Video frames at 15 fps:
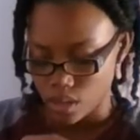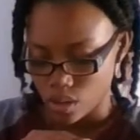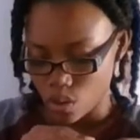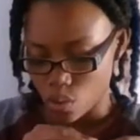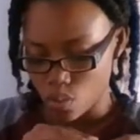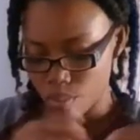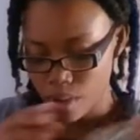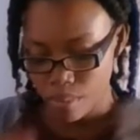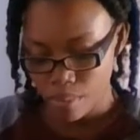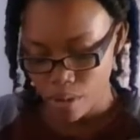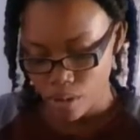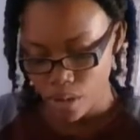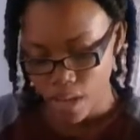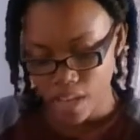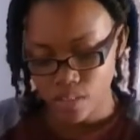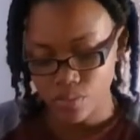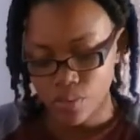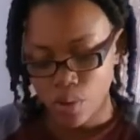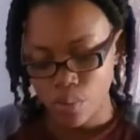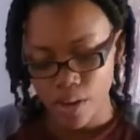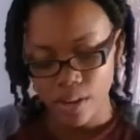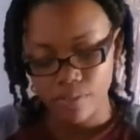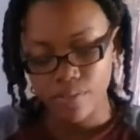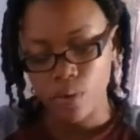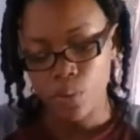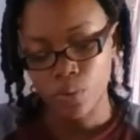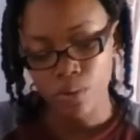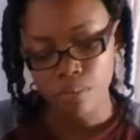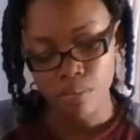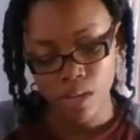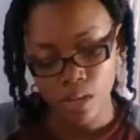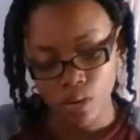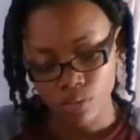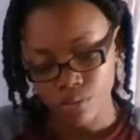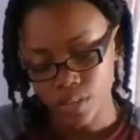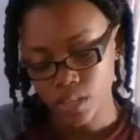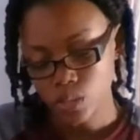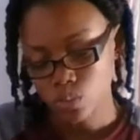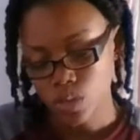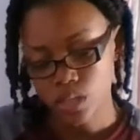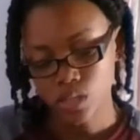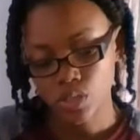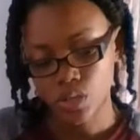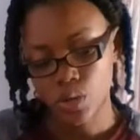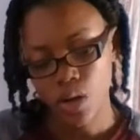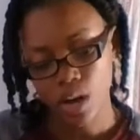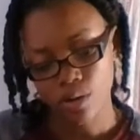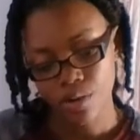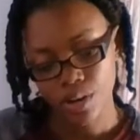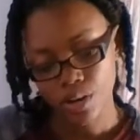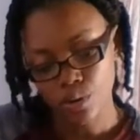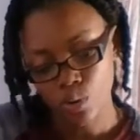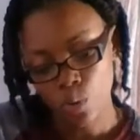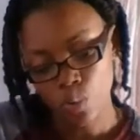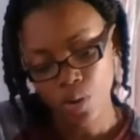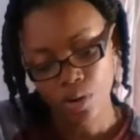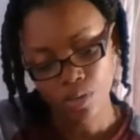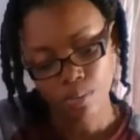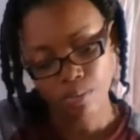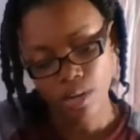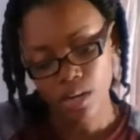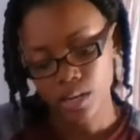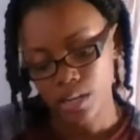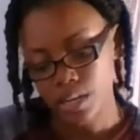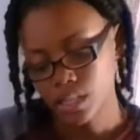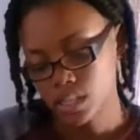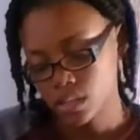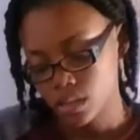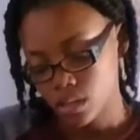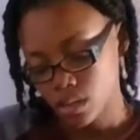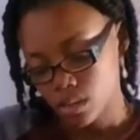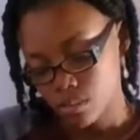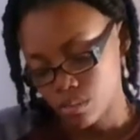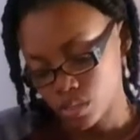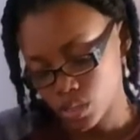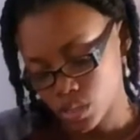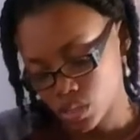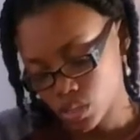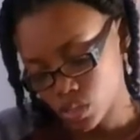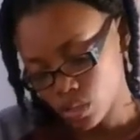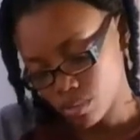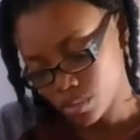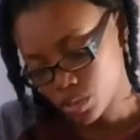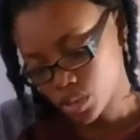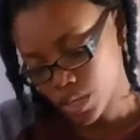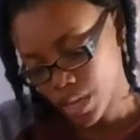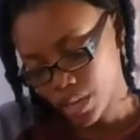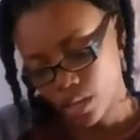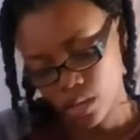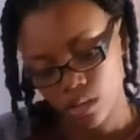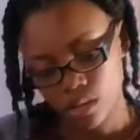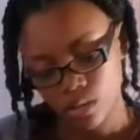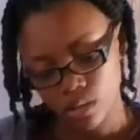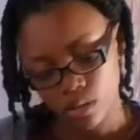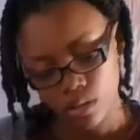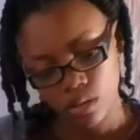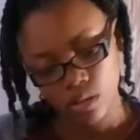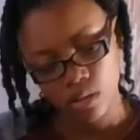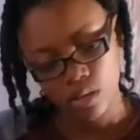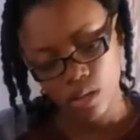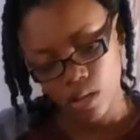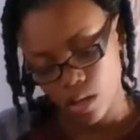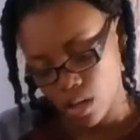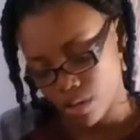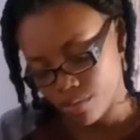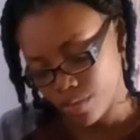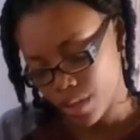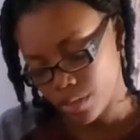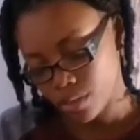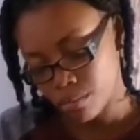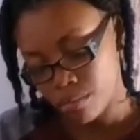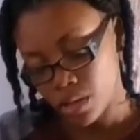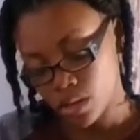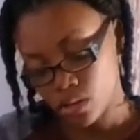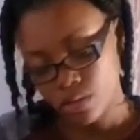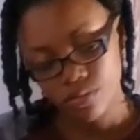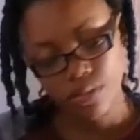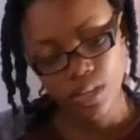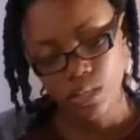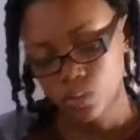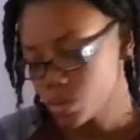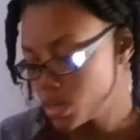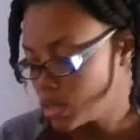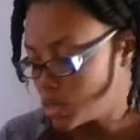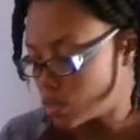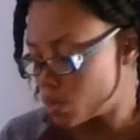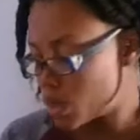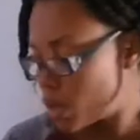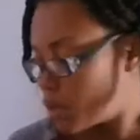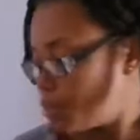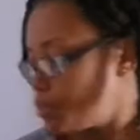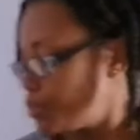Now remember, you guys have already found the middle of this one, so you already know where the middle is. But just to double check, I'll find the middle of this one as well.